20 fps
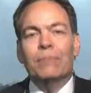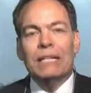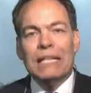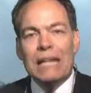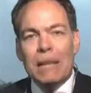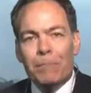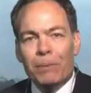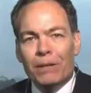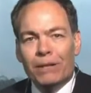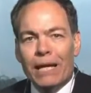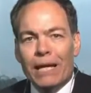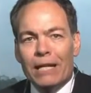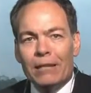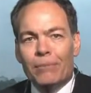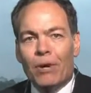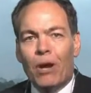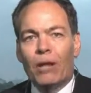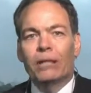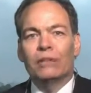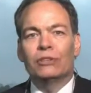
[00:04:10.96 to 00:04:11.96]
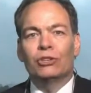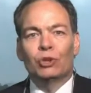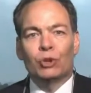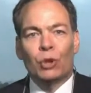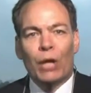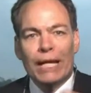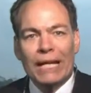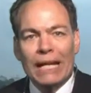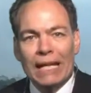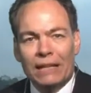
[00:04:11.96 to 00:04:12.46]
manipulating markets,
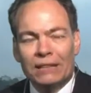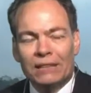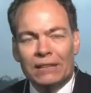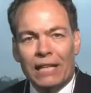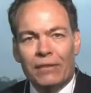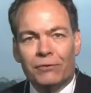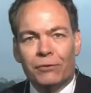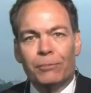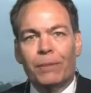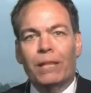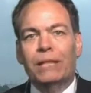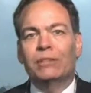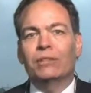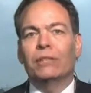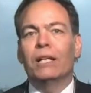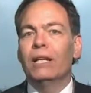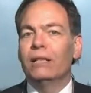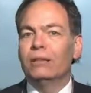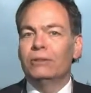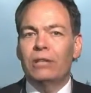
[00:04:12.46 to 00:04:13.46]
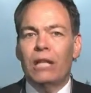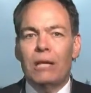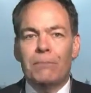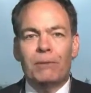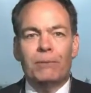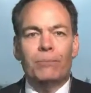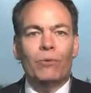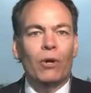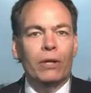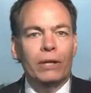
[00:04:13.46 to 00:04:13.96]
trading on inside information.
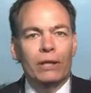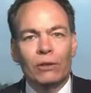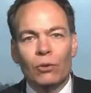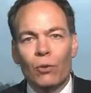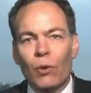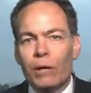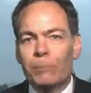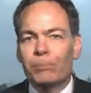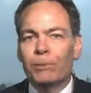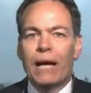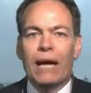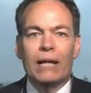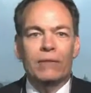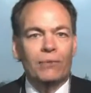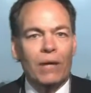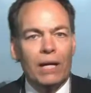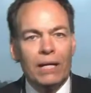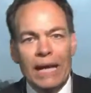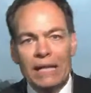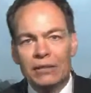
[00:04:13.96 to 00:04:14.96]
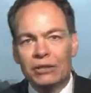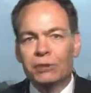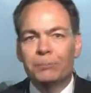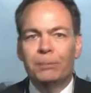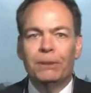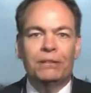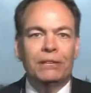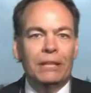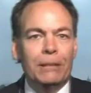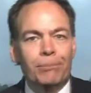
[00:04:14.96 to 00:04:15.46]
JP Morgan, Lloyd Blankfein,
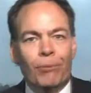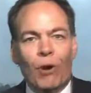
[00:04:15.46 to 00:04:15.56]
HSBC,